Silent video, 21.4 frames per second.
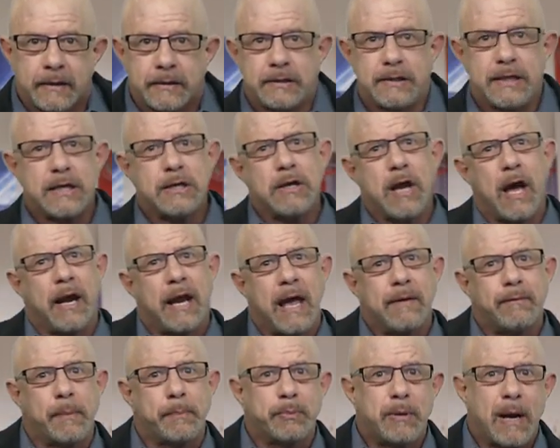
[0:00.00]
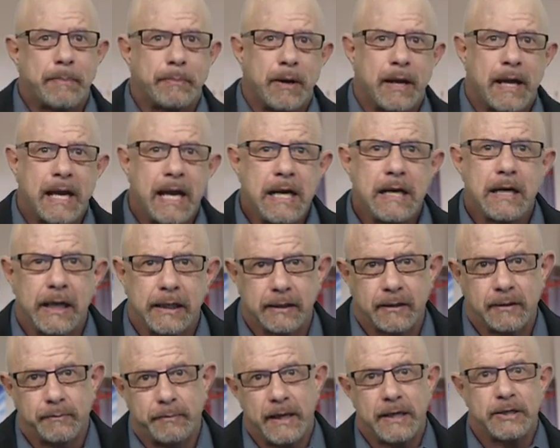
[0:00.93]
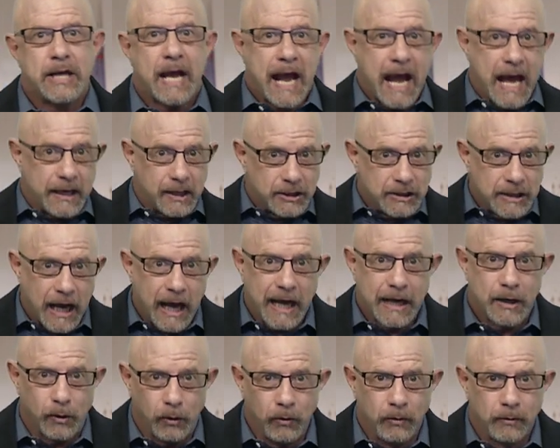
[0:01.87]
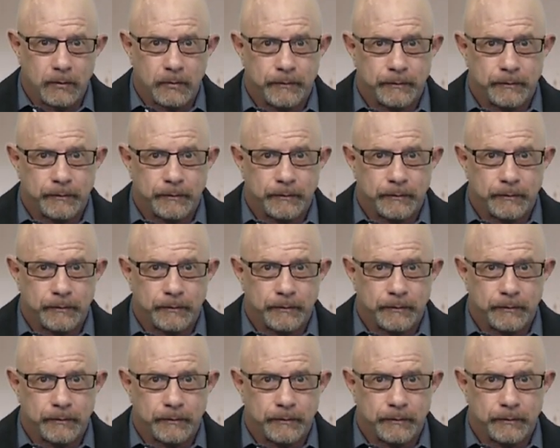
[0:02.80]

did not have a proper headline on the page, had a title,